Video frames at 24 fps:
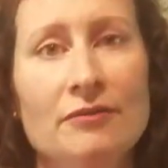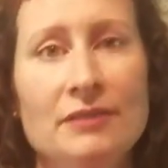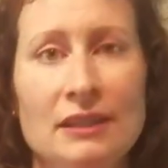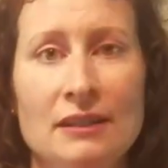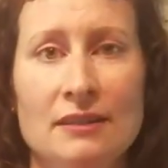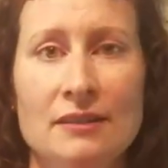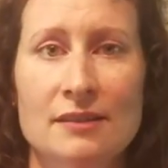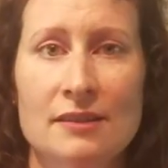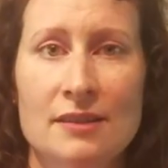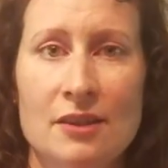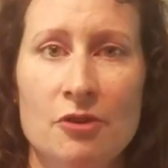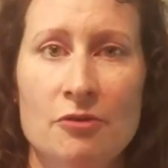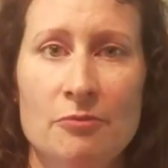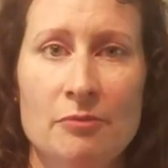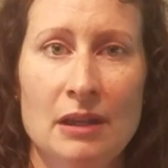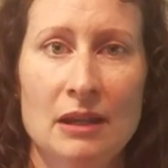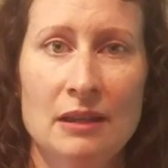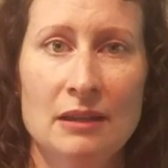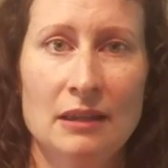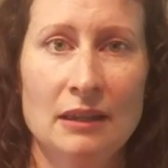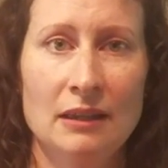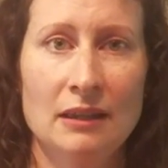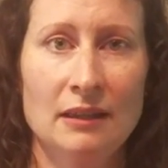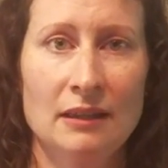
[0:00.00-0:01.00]
in soap
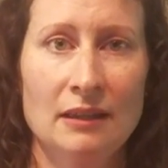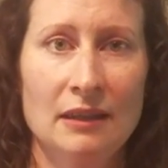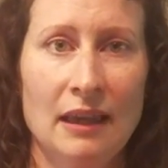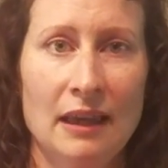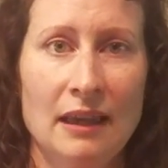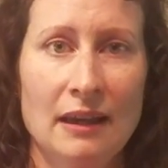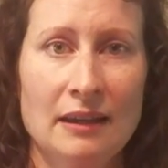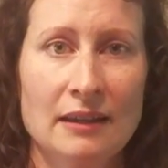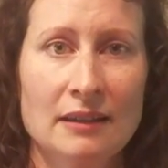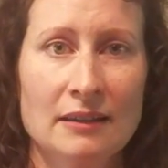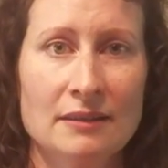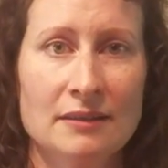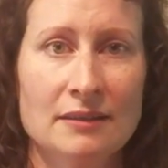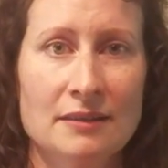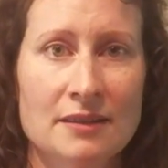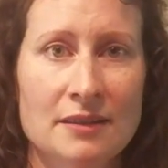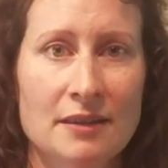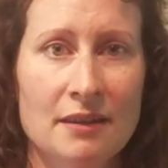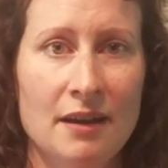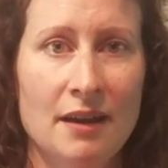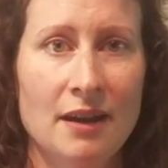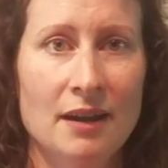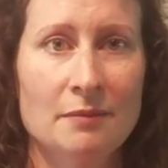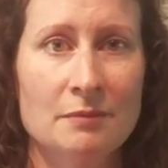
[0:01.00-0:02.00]
making and
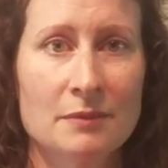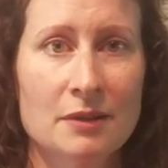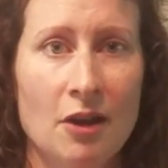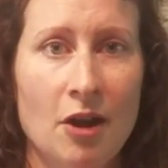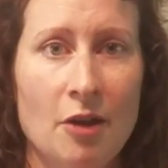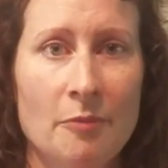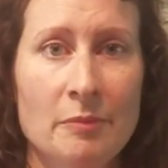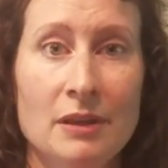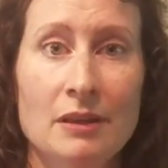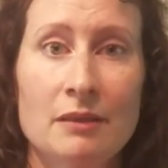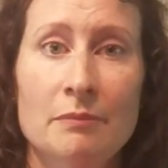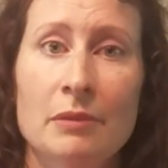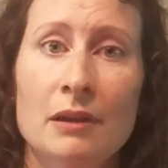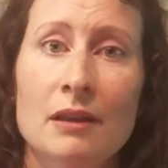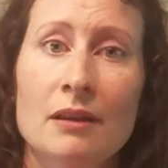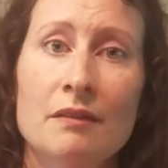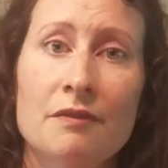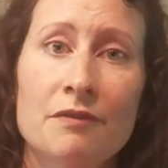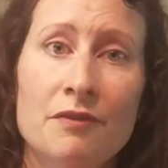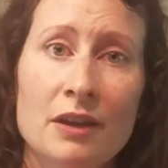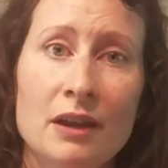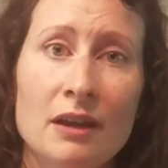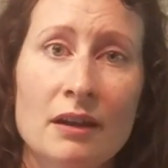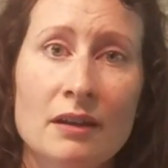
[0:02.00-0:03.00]
taught me the
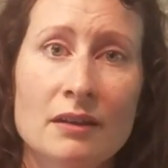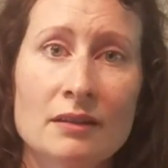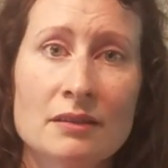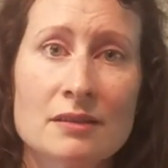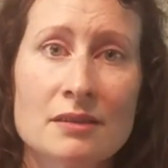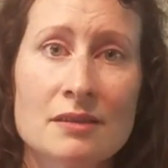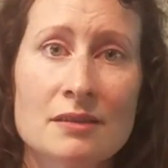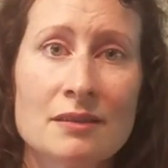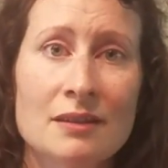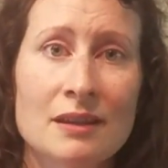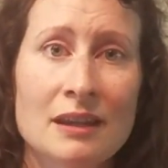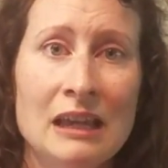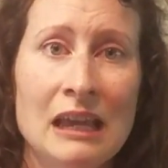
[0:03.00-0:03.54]
benefits